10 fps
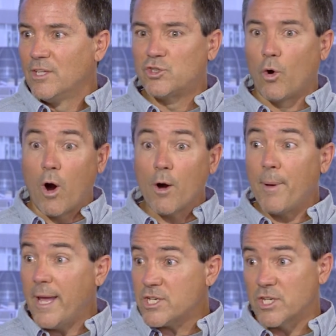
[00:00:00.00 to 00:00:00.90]
So our
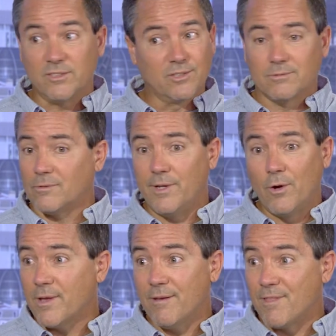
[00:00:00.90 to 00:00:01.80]
patients, we
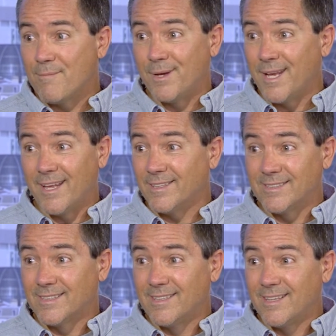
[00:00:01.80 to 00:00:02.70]
don't give them
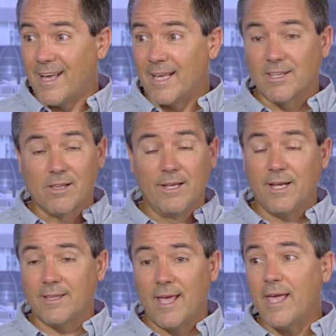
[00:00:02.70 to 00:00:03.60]
bananas. At the
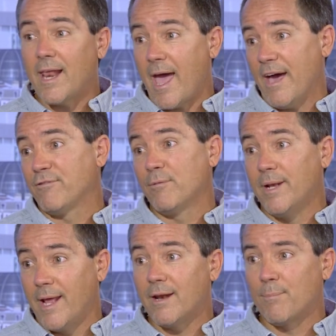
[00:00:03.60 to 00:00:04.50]
clinic, they get a half a
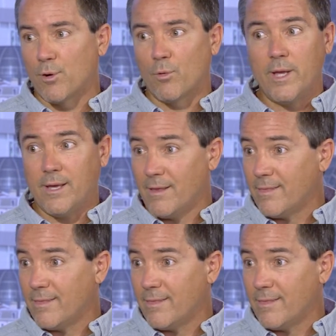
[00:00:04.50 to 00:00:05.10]
banana per week.